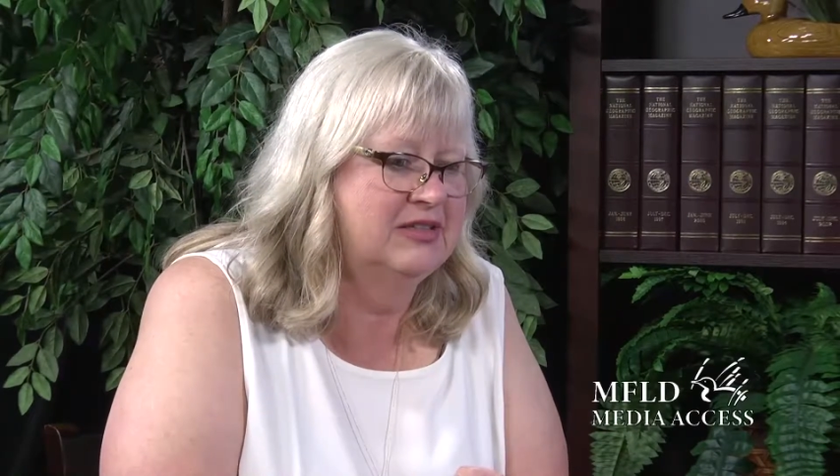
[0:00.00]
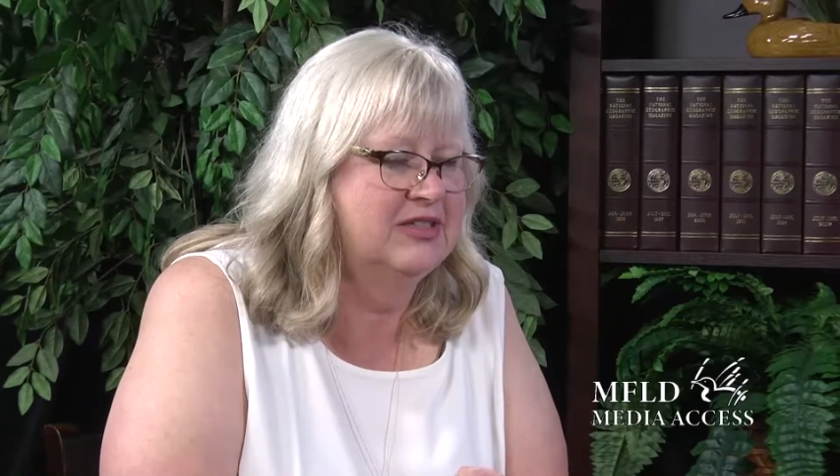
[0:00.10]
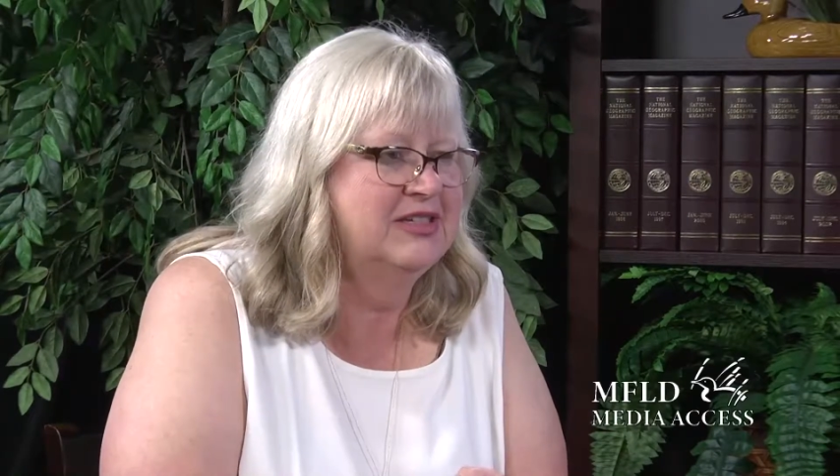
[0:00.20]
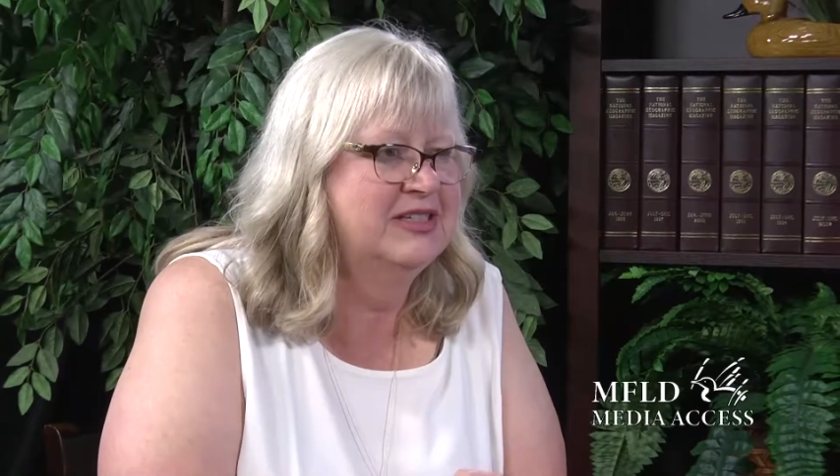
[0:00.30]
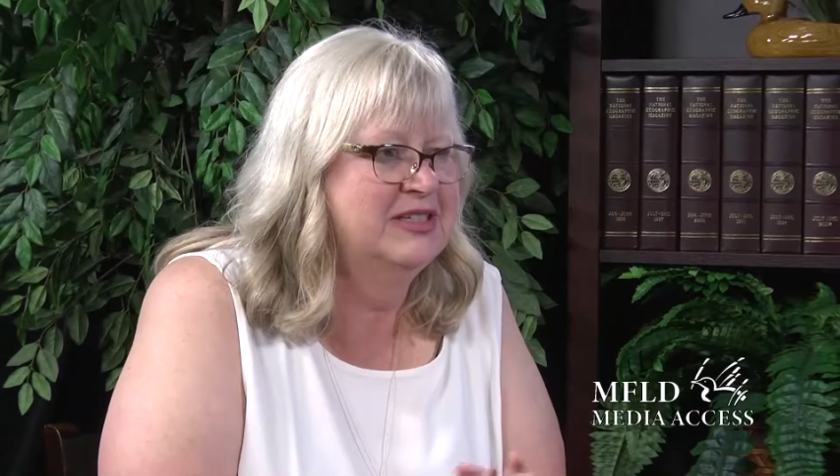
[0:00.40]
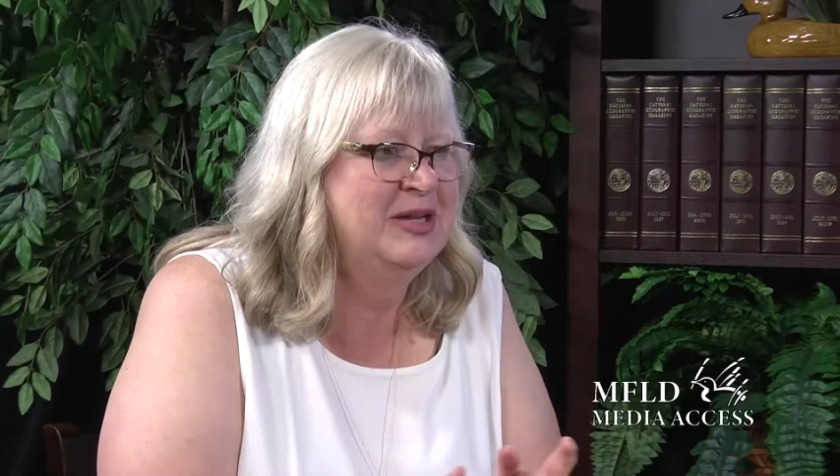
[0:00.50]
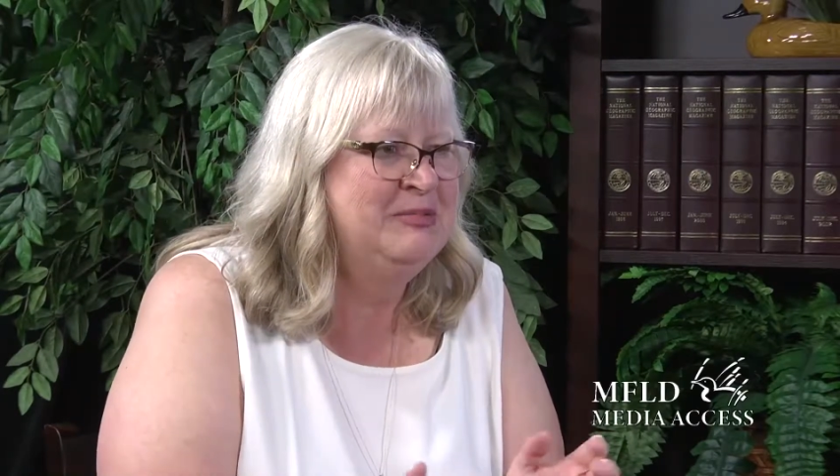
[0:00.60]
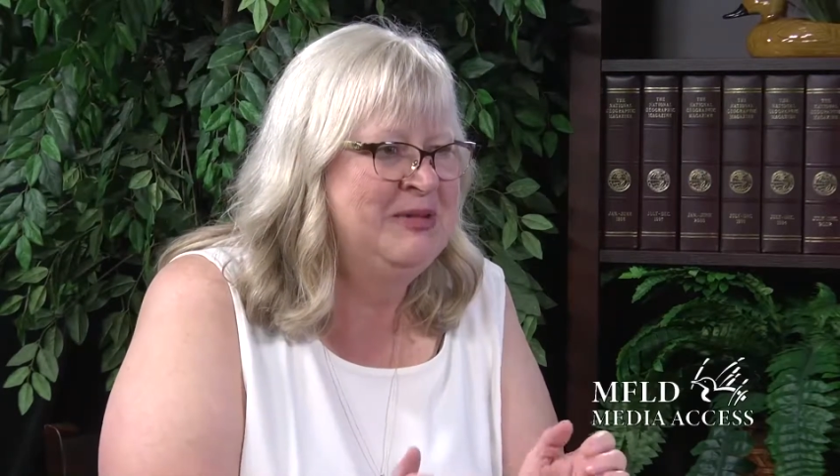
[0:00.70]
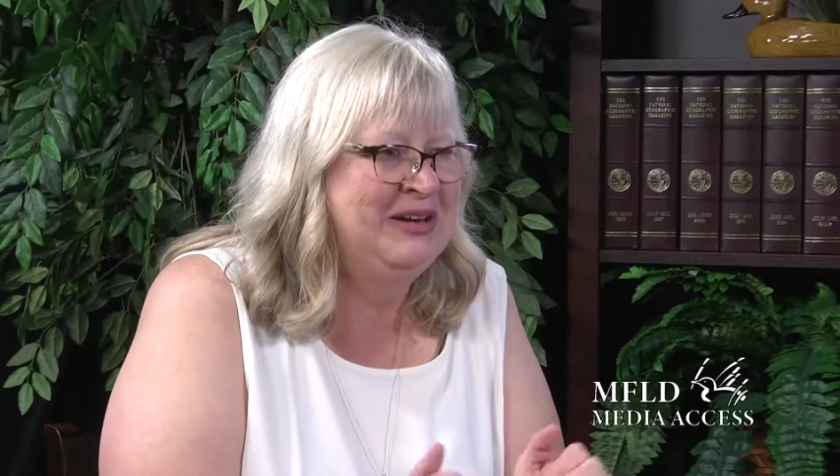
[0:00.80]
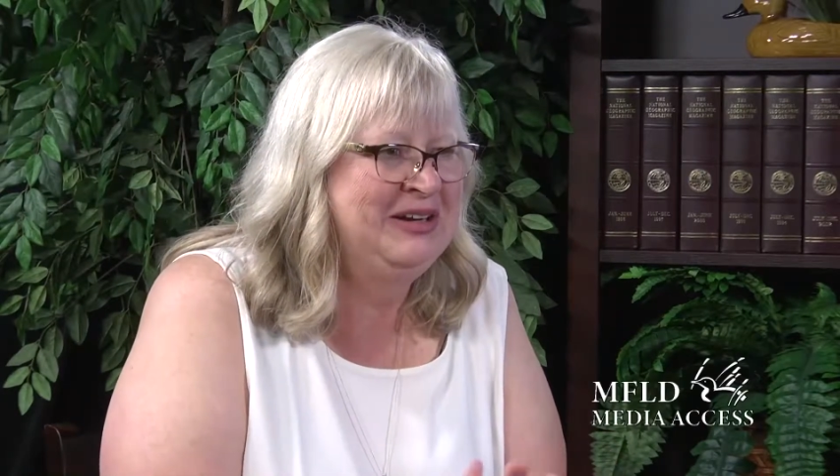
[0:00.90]
just as the
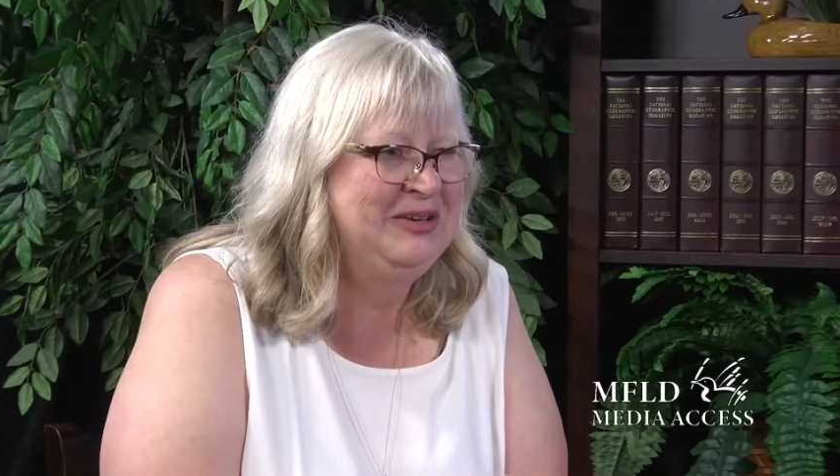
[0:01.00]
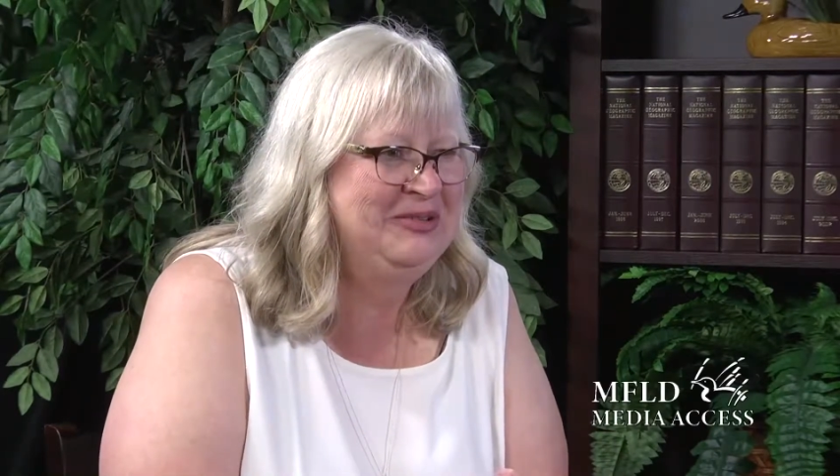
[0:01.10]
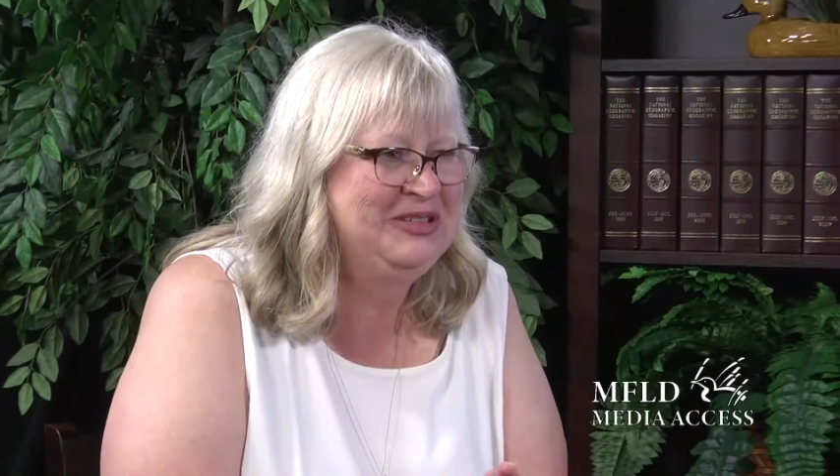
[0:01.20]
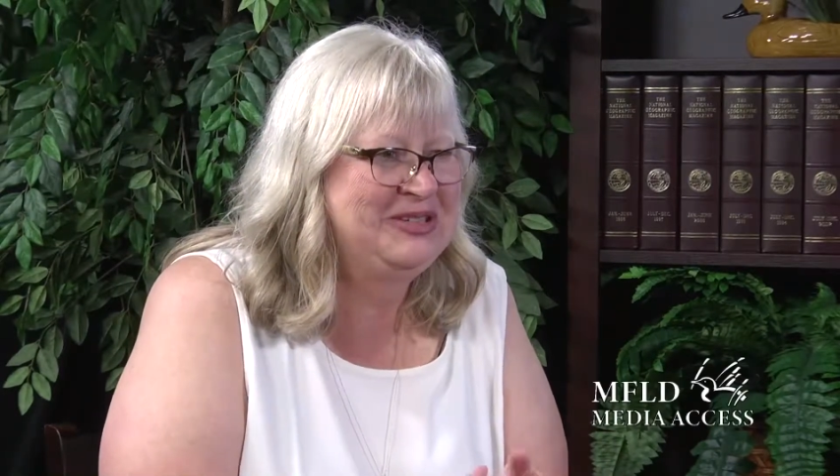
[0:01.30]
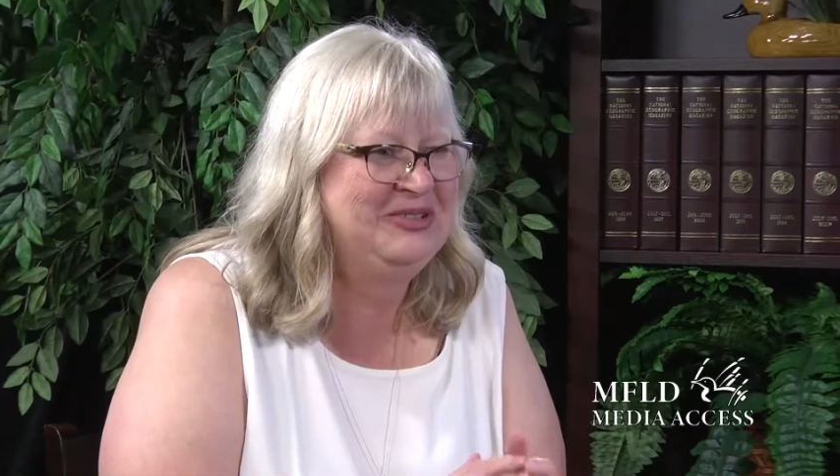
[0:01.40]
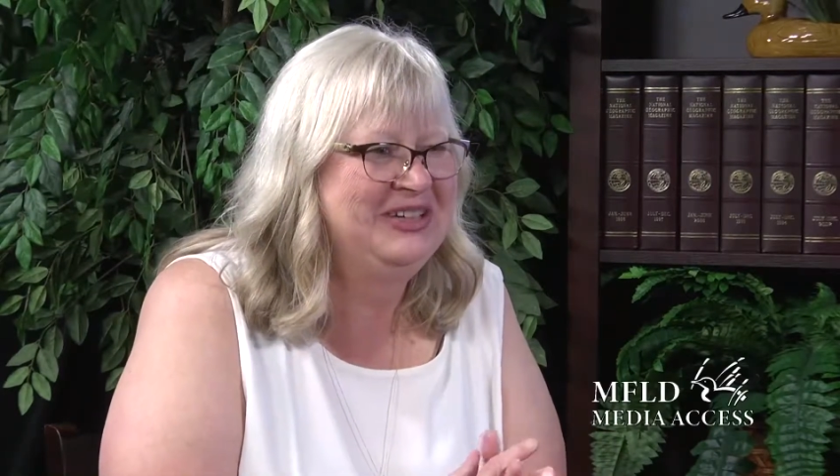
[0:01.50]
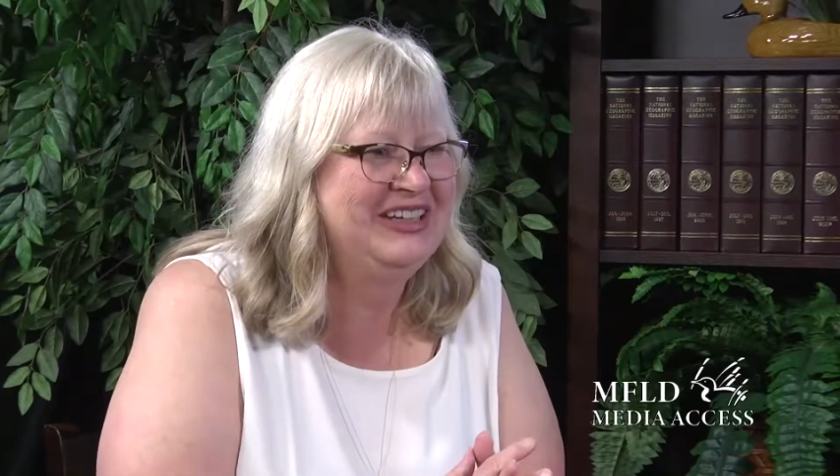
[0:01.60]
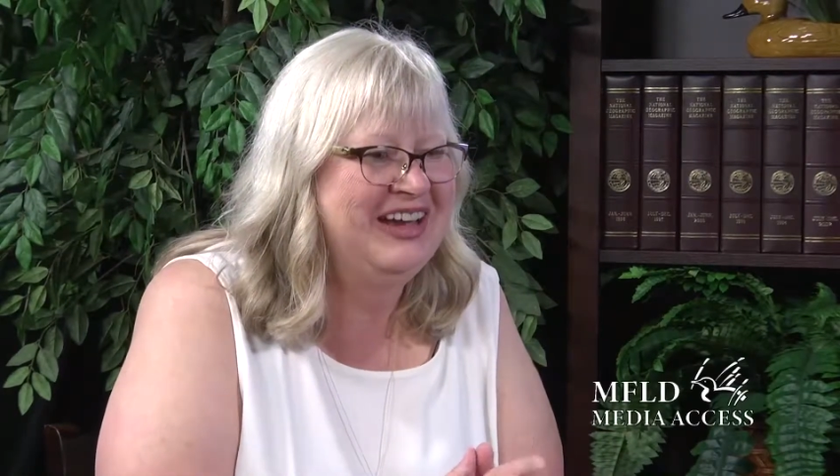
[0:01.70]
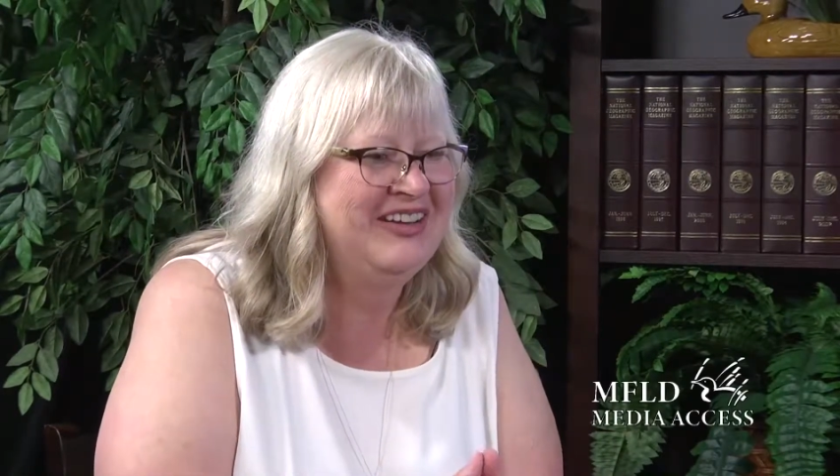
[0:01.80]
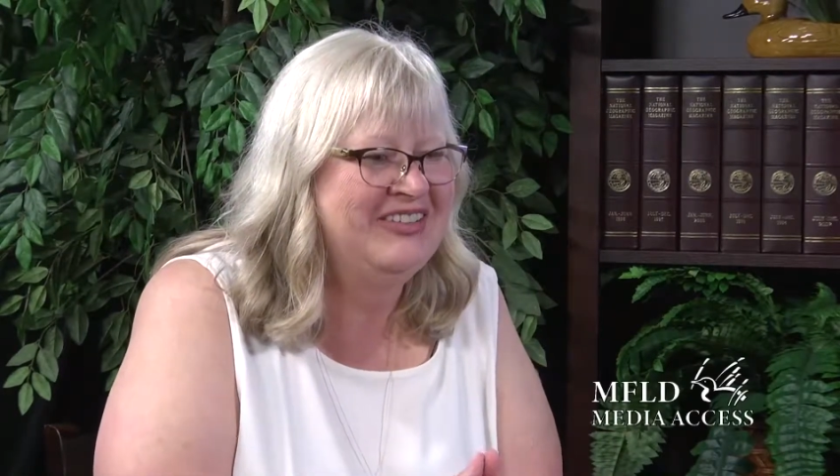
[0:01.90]
market was going
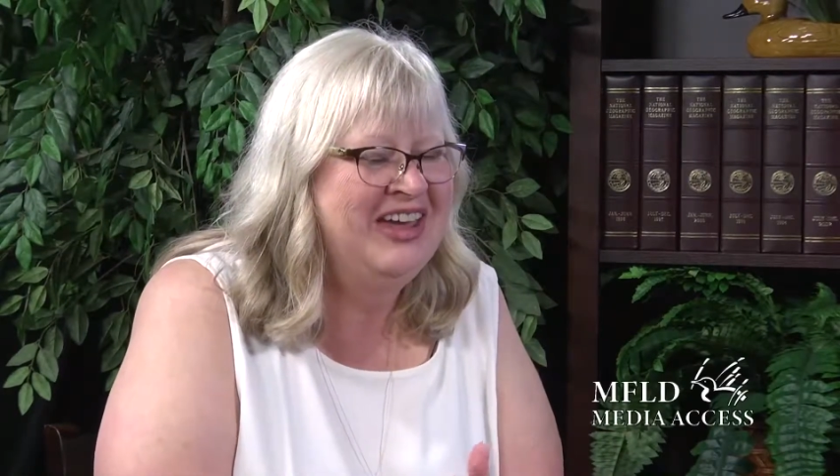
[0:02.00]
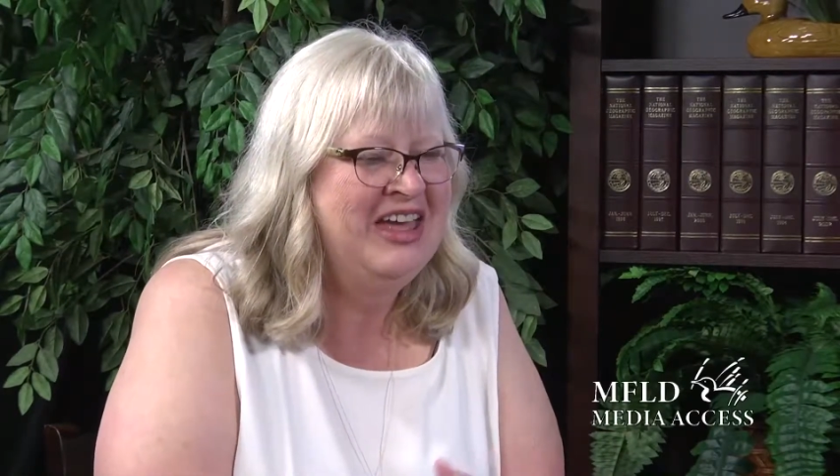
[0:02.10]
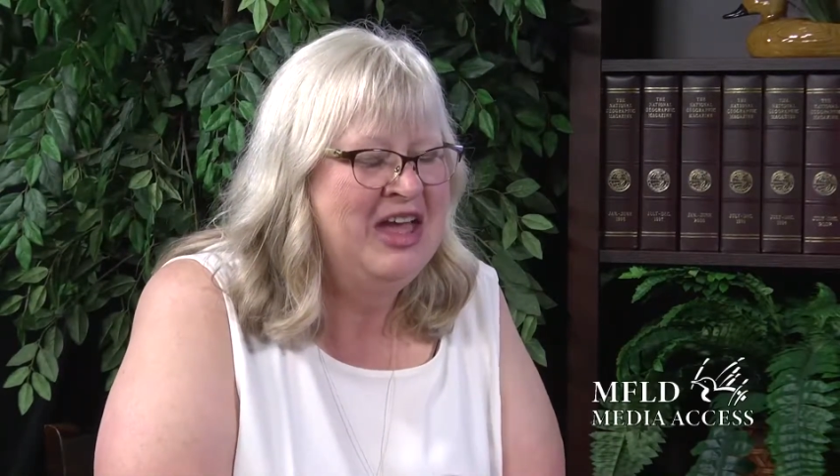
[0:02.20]
down,